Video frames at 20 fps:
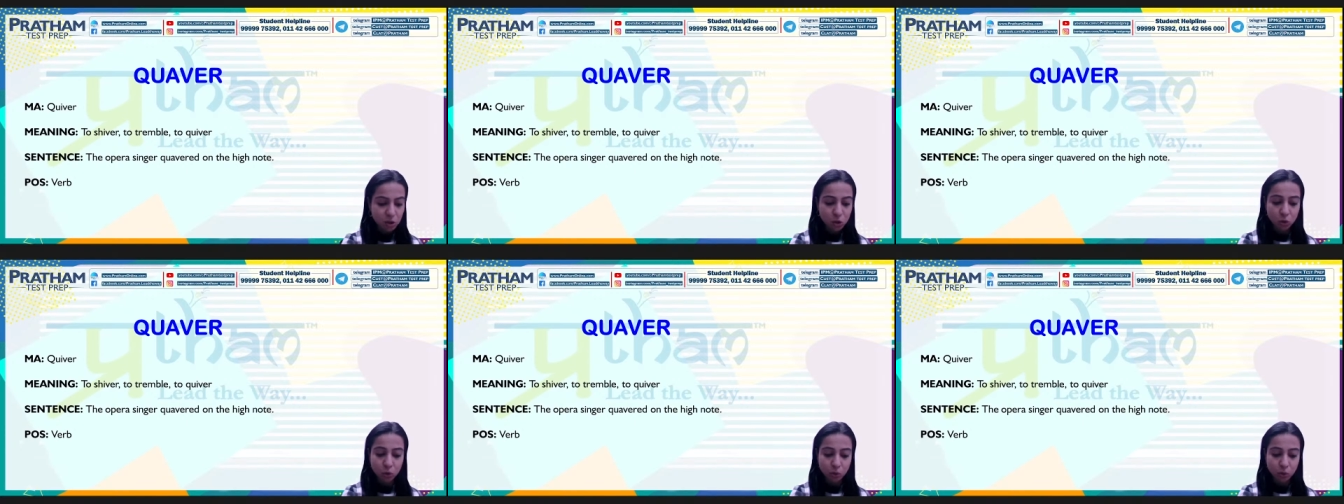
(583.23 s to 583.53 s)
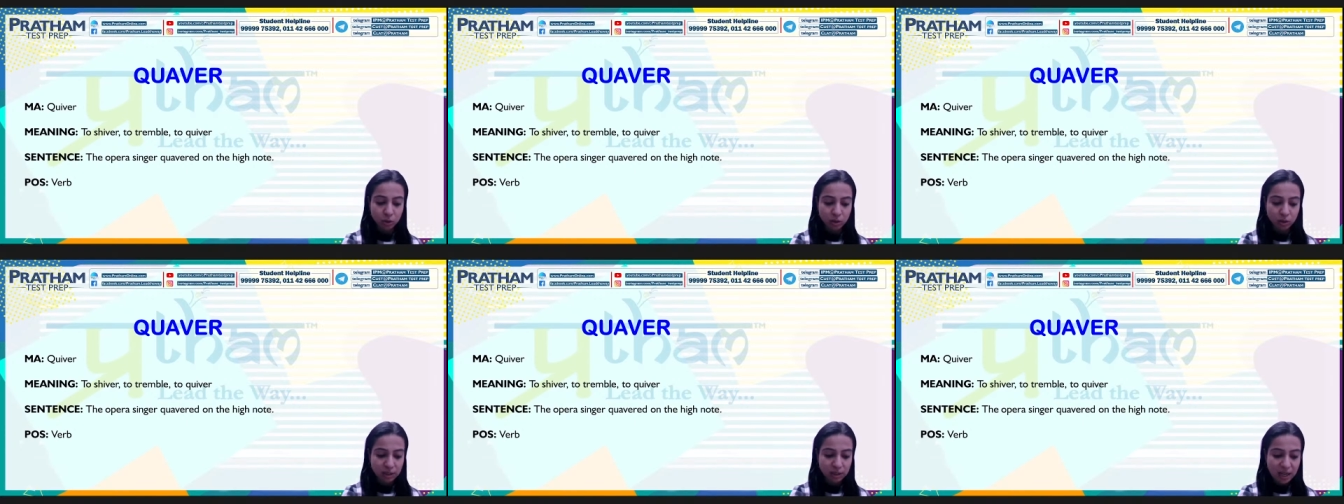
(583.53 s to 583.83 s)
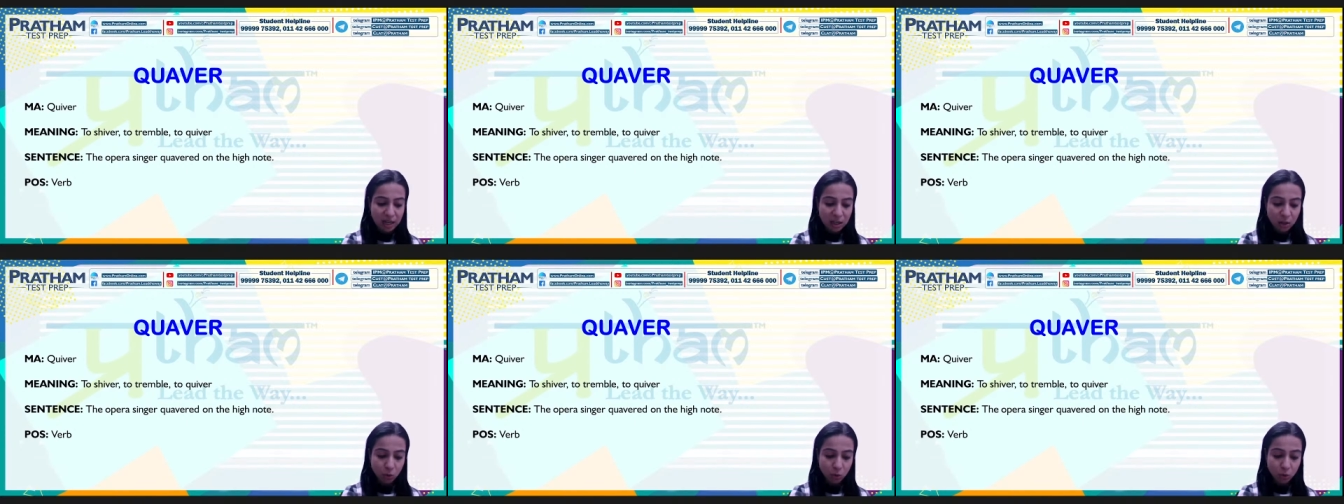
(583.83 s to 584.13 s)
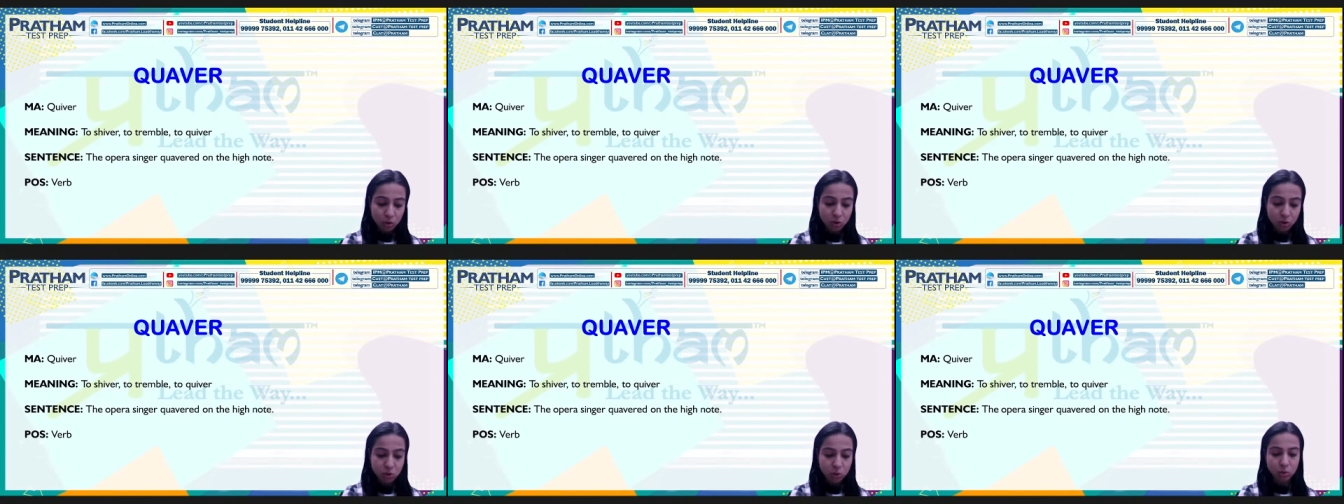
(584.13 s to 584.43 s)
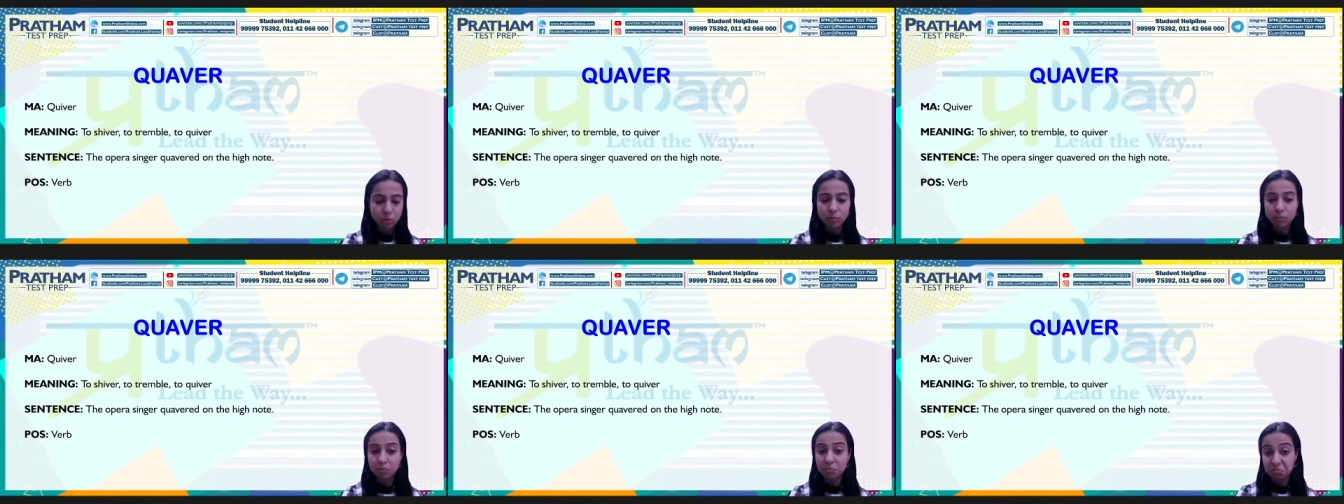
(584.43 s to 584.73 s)
So that
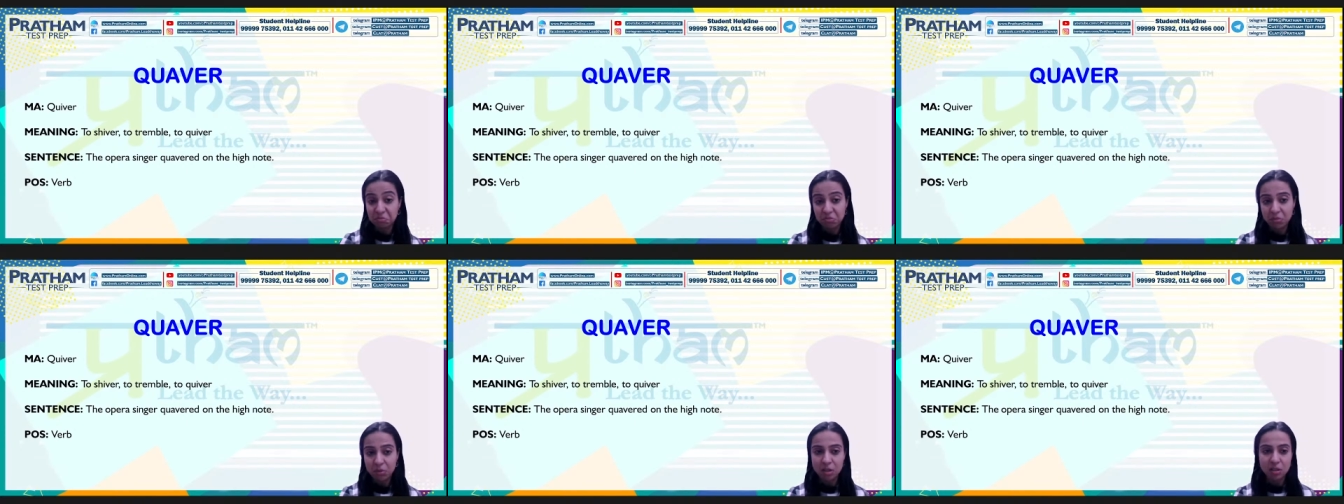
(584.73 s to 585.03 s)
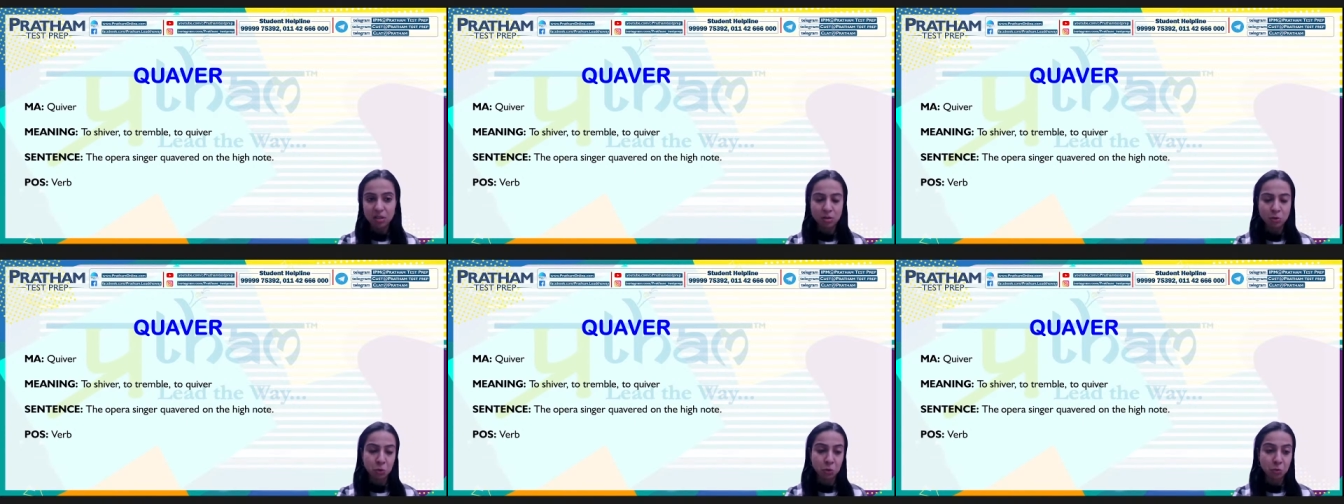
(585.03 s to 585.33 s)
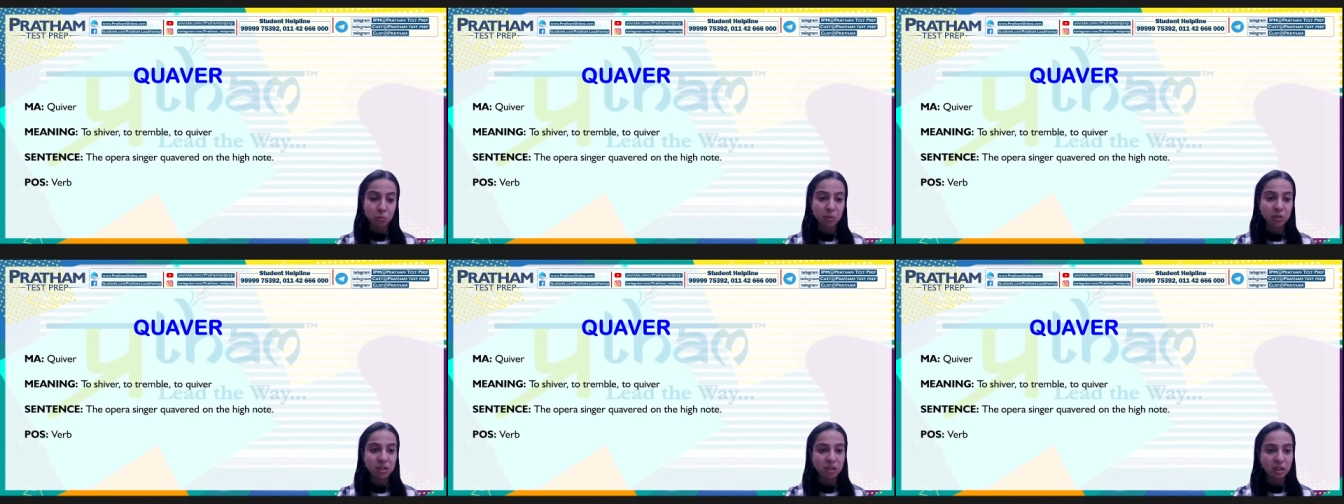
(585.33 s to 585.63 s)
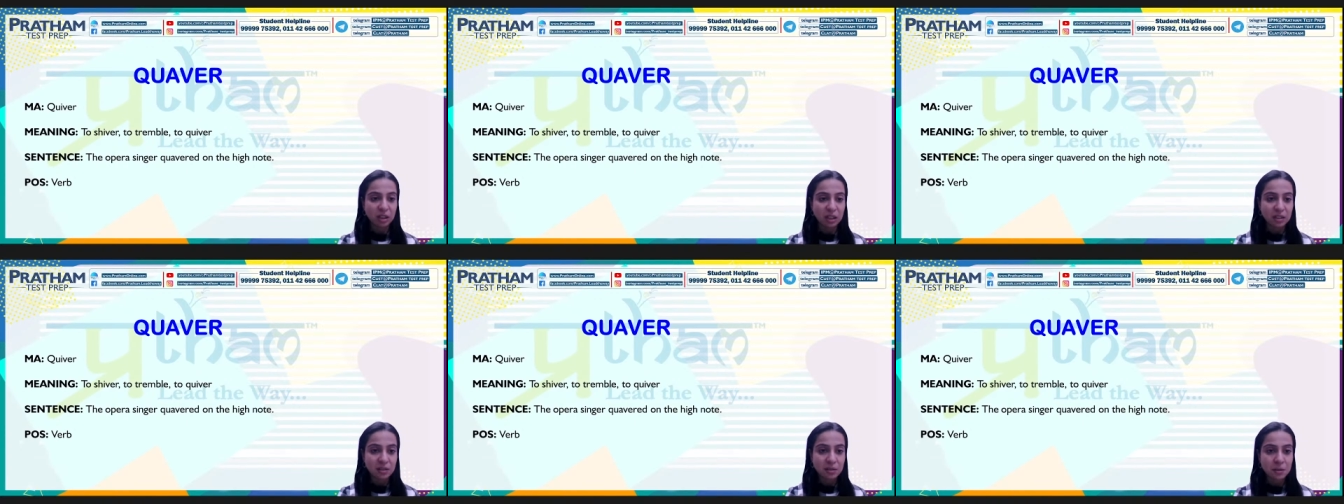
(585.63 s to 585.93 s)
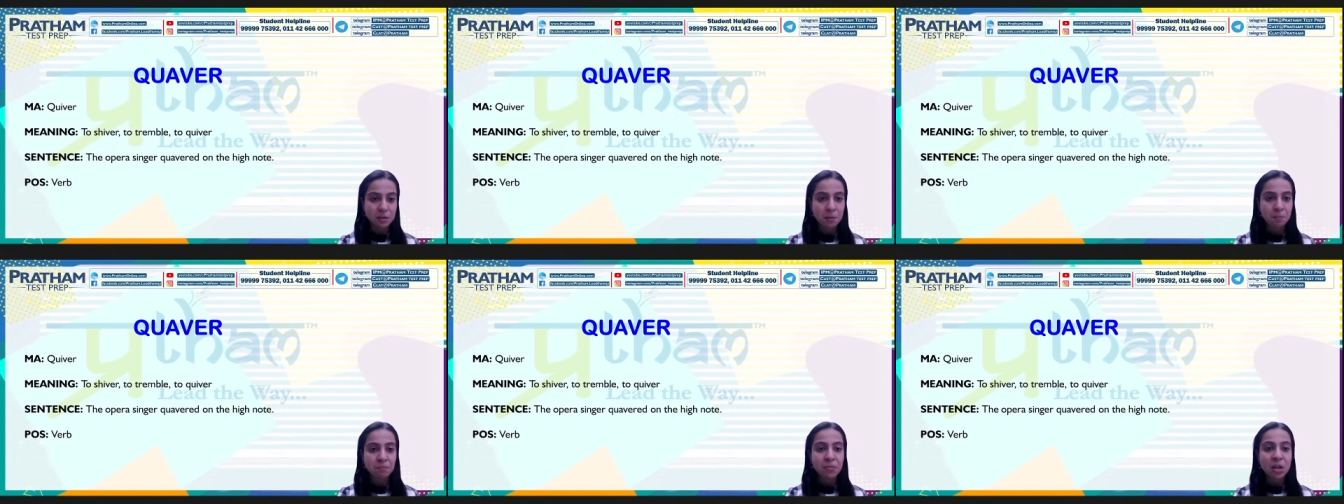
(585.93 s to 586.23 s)
also is could be the
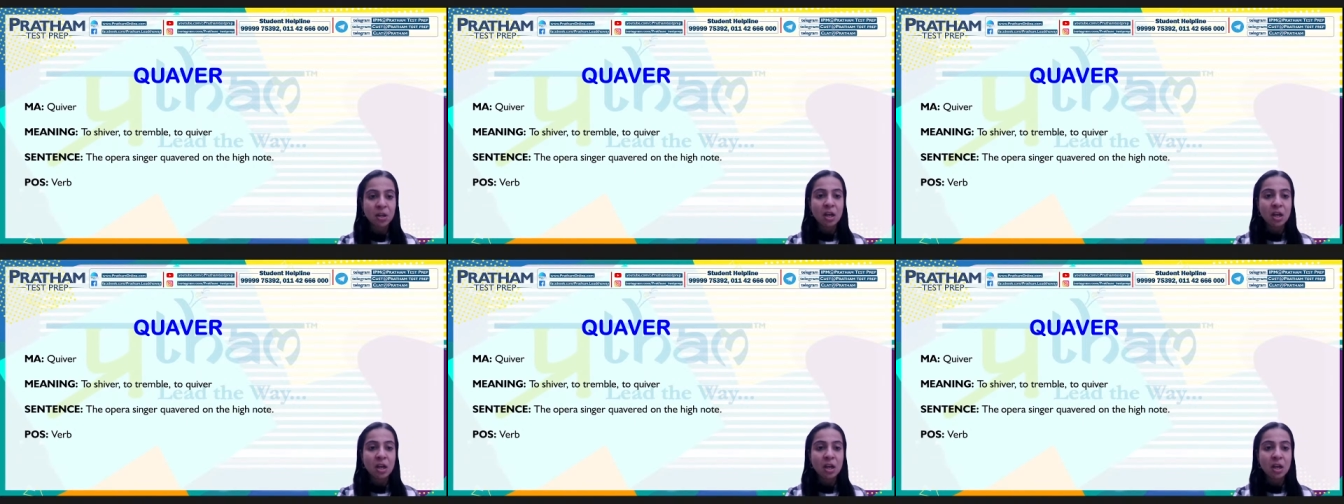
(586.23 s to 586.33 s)
case.